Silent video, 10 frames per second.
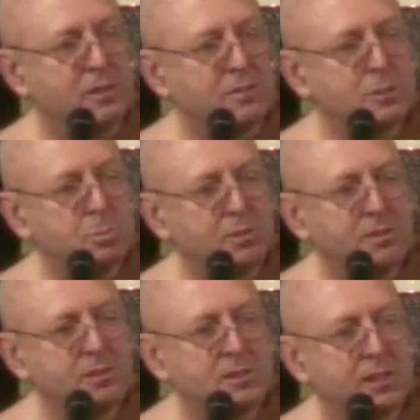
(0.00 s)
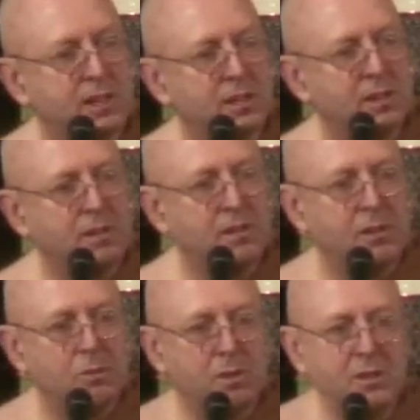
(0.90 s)
spiritually,
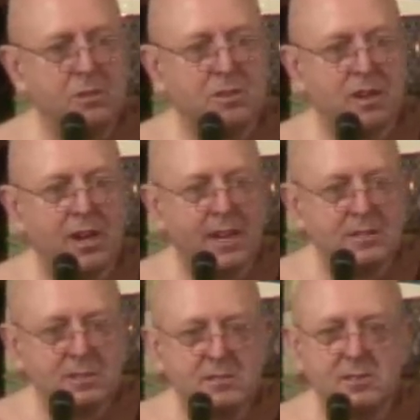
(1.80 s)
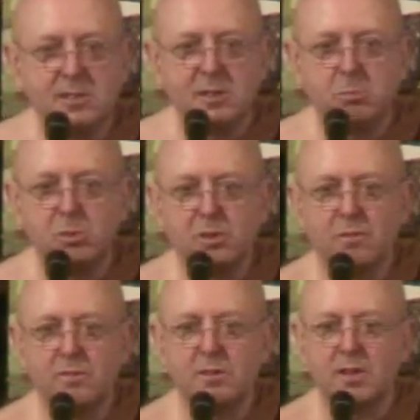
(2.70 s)
when you die actually you see the
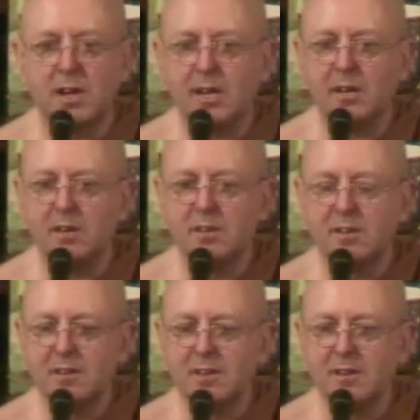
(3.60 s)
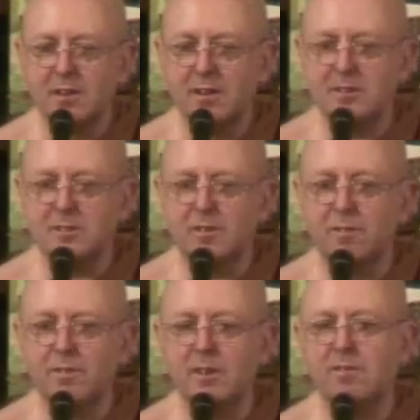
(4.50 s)
beautiful light and it's not
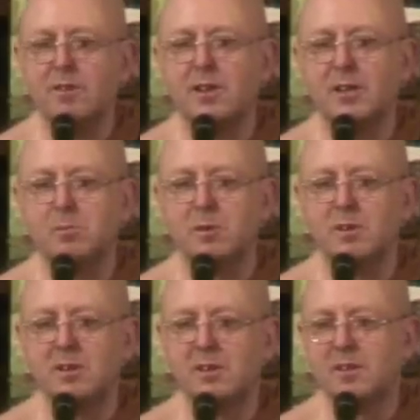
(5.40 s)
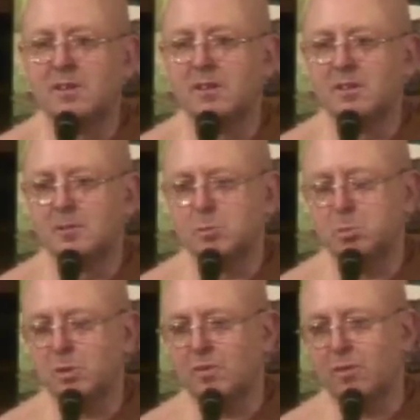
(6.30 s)
fearful anymore. It's
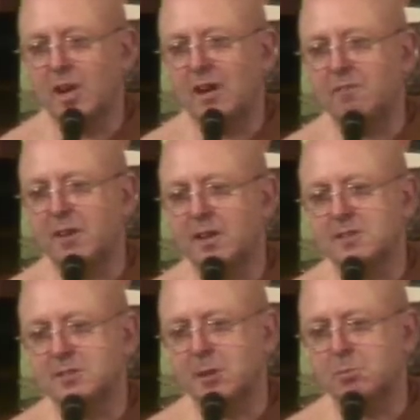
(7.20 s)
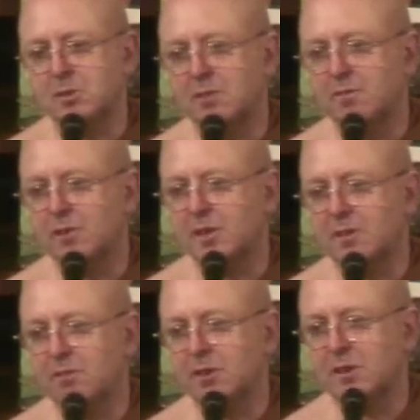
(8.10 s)
beautiful, loving, accepting,
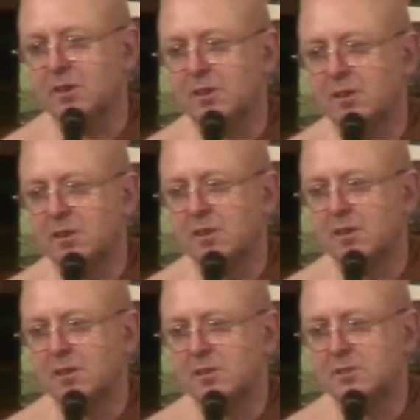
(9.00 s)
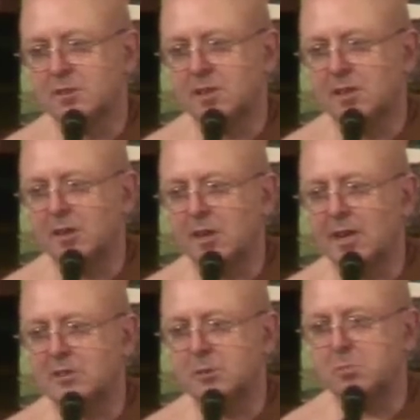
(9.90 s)
forgiving. So then you can
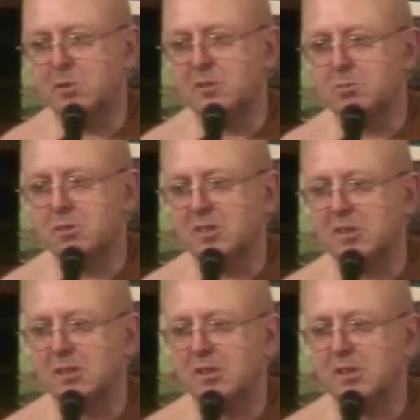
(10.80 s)
actually merge with it.